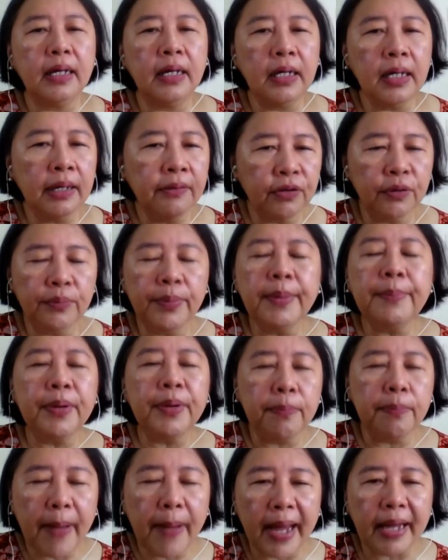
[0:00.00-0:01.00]
it will be
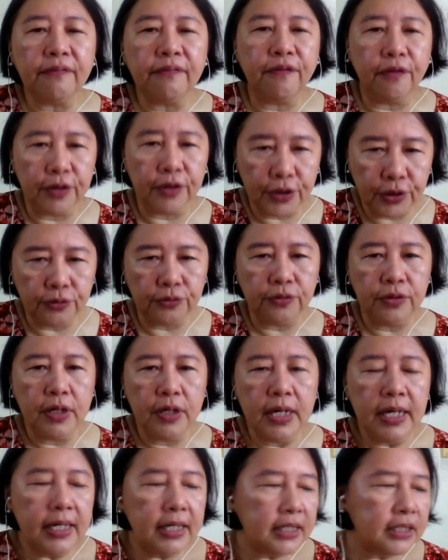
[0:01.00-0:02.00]
prepared for you.
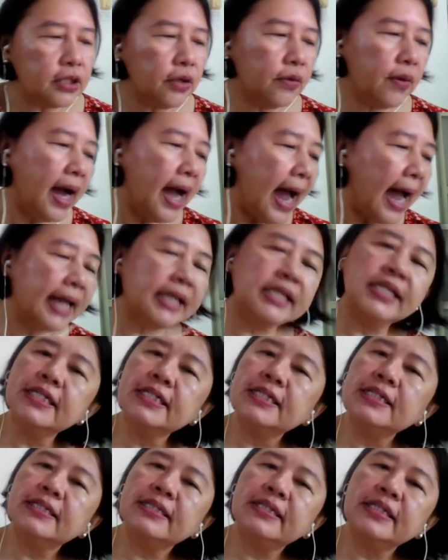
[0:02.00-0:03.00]
So I
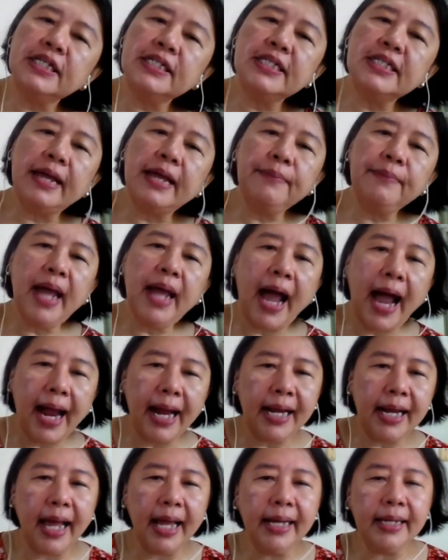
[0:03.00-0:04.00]
just let me
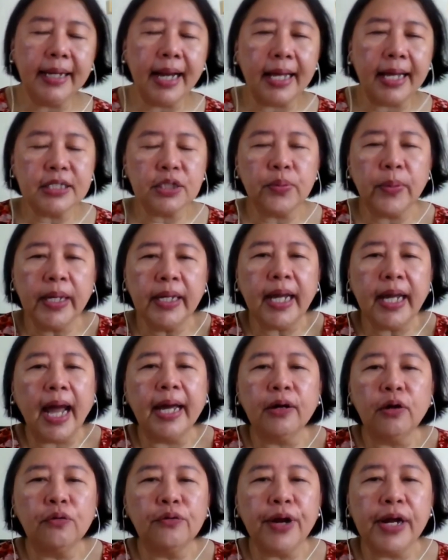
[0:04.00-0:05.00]
highlight. Last week I
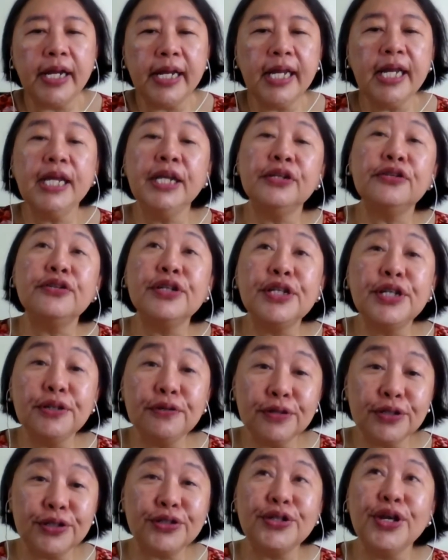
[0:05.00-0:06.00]
already
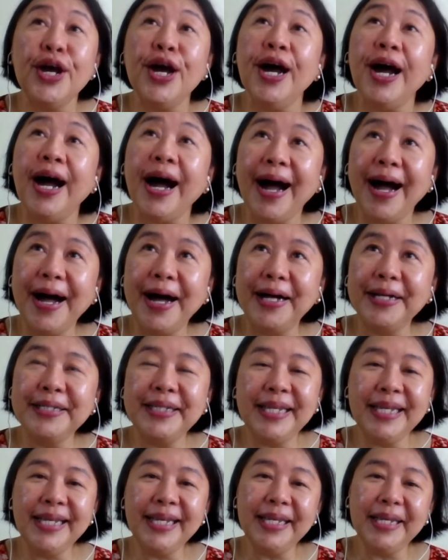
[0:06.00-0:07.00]
introduced
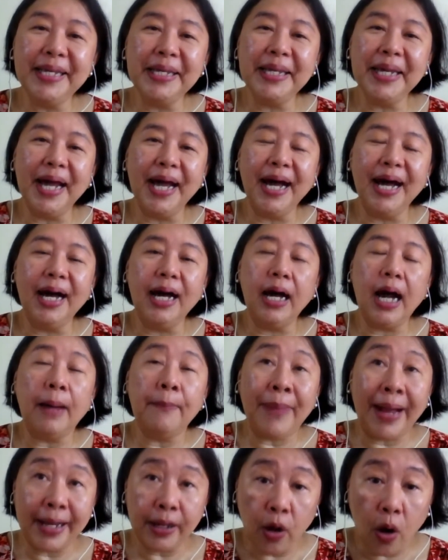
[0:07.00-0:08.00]

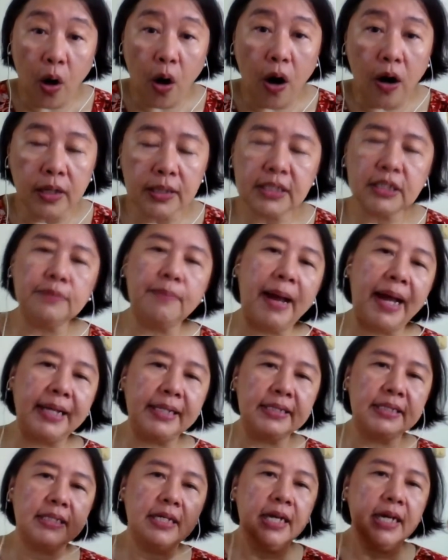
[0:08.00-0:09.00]
my course, my
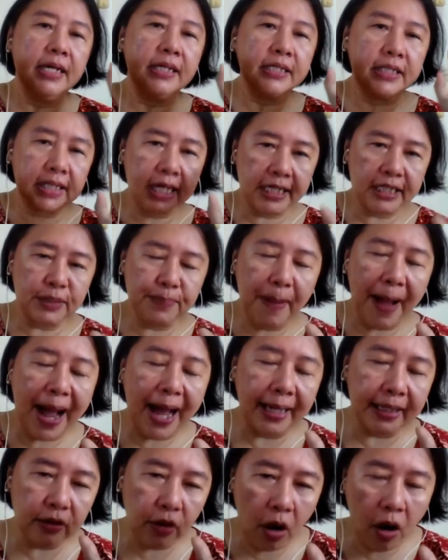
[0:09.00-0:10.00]

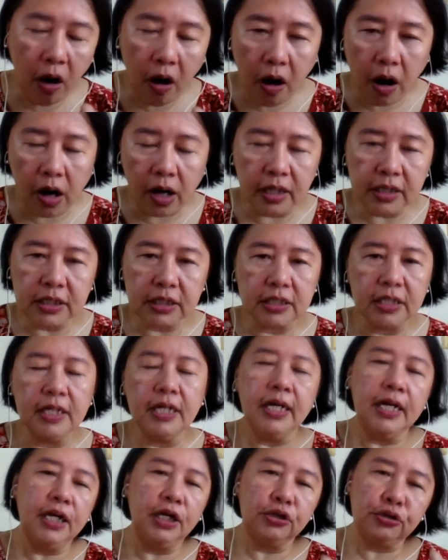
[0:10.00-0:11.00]
6-part course
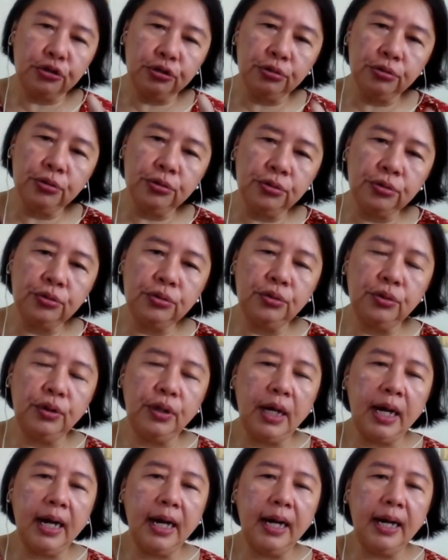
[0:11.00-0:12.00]
to
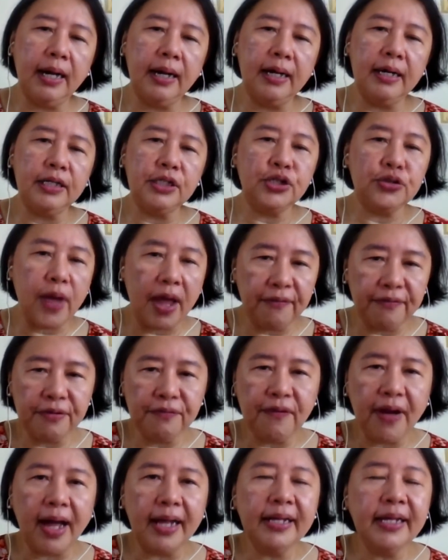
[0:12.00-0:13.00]

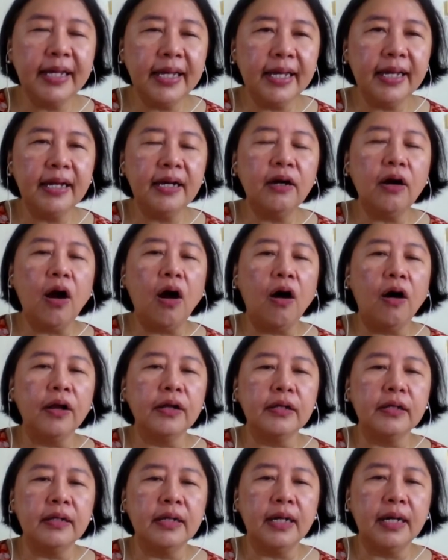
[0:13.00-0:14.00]
everyone here
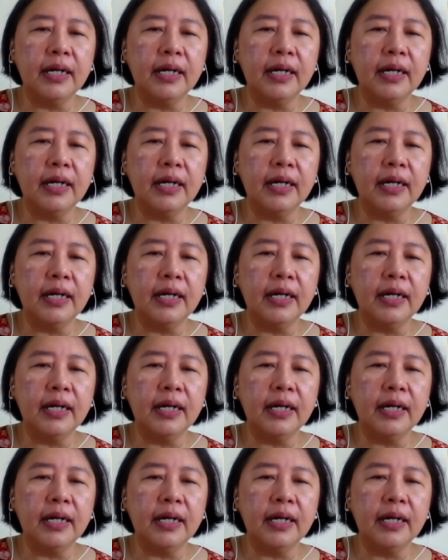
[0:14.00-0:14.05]
on